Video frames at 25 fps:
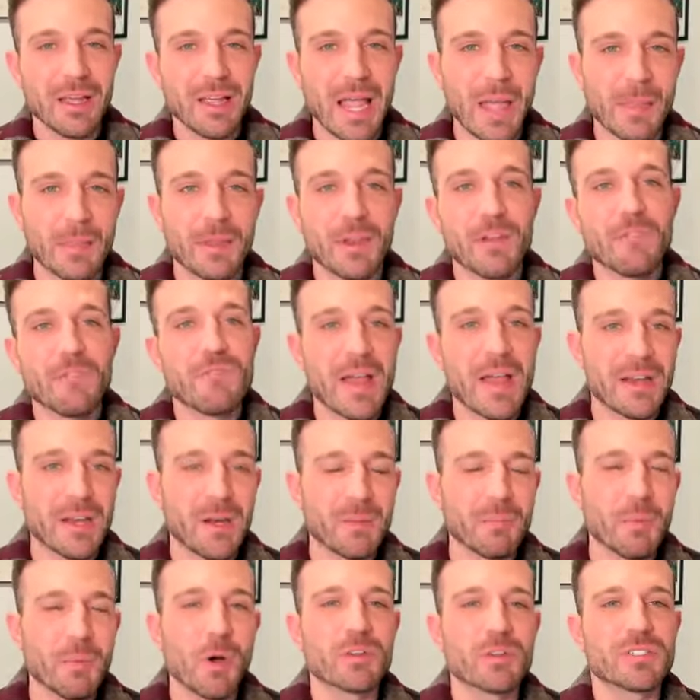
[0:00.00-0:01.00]
And the
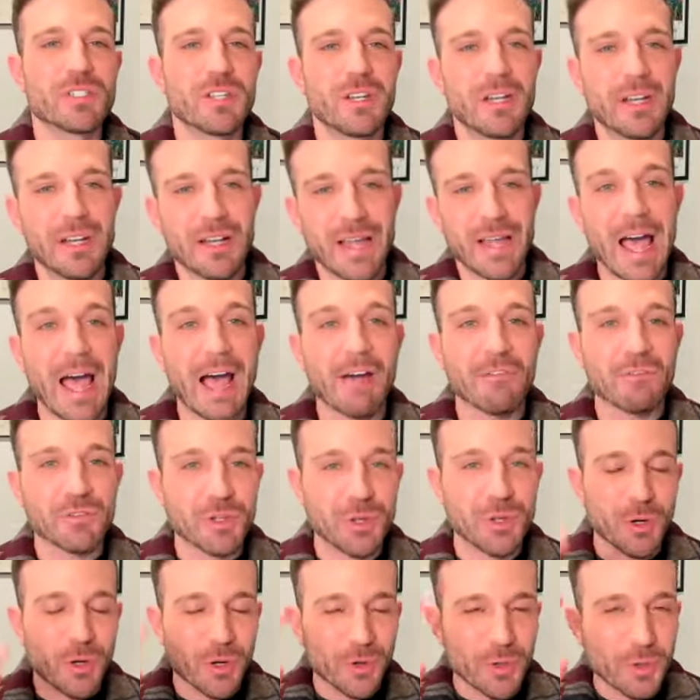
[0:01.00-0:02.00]
defendant posted it
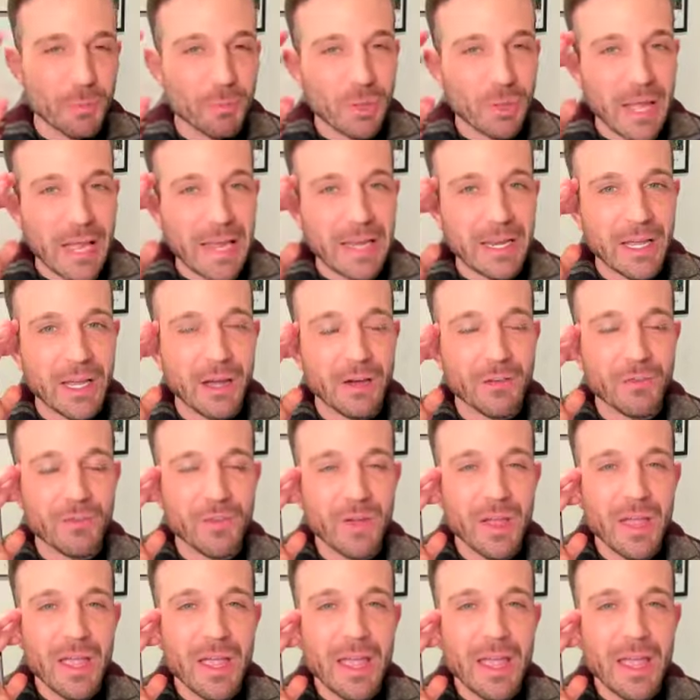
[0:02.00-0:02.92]
after the plaintiff.